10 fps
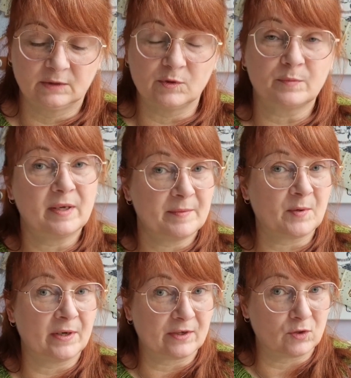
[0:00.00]
which made me
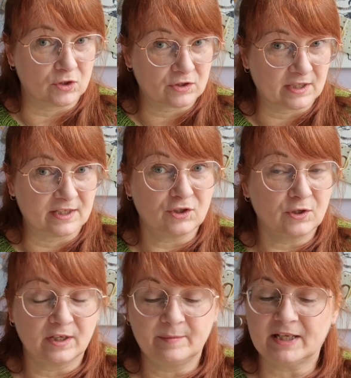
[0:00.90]
quite cross, as
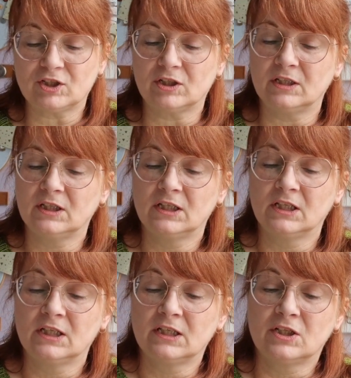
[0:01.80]
you can imagine.
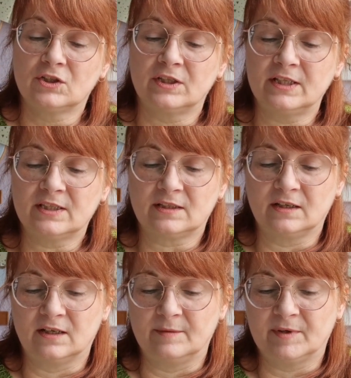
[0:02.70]
So this
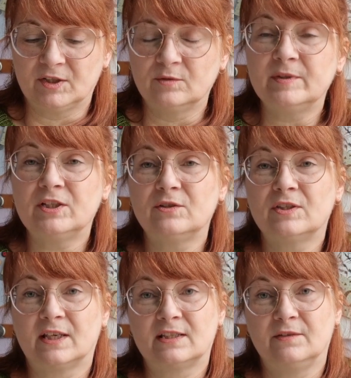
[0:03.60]
time, I normally do
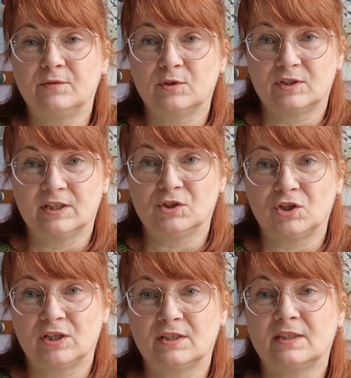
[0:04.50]
64
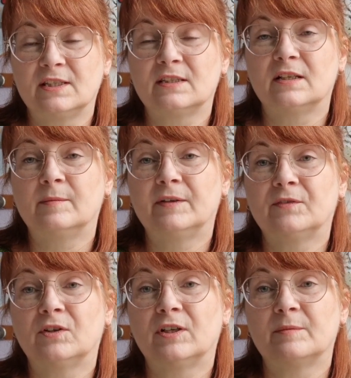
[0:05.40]
stitches. This time
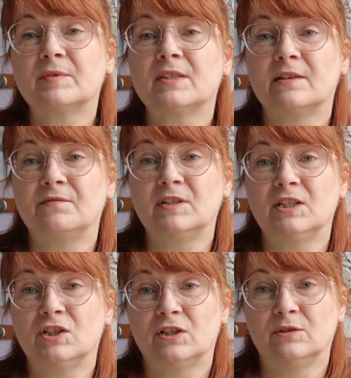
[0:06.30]
I've gone up to
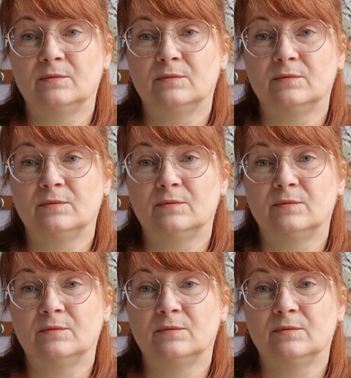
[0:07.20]
72.